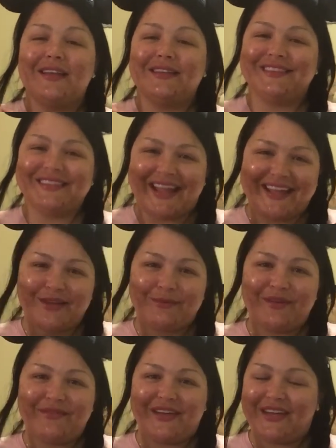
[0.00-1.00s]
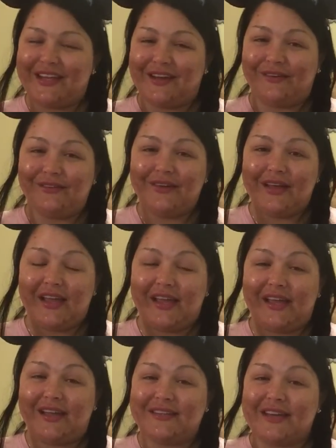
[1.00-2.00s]
like my video,
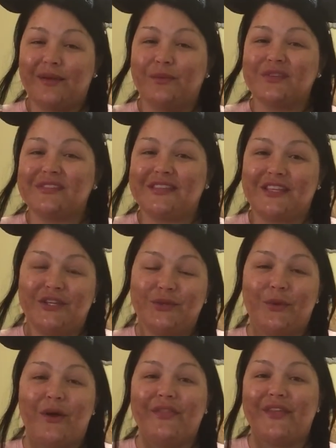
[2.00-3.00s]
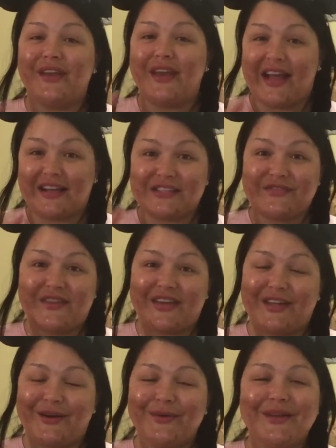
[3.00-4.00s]
and I will see you on the next
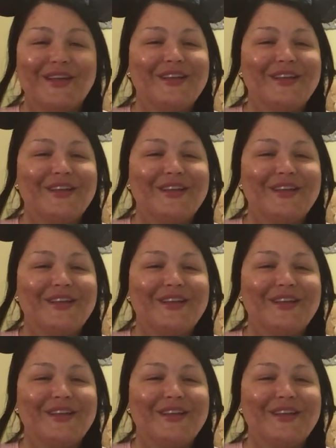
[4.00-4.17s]
video.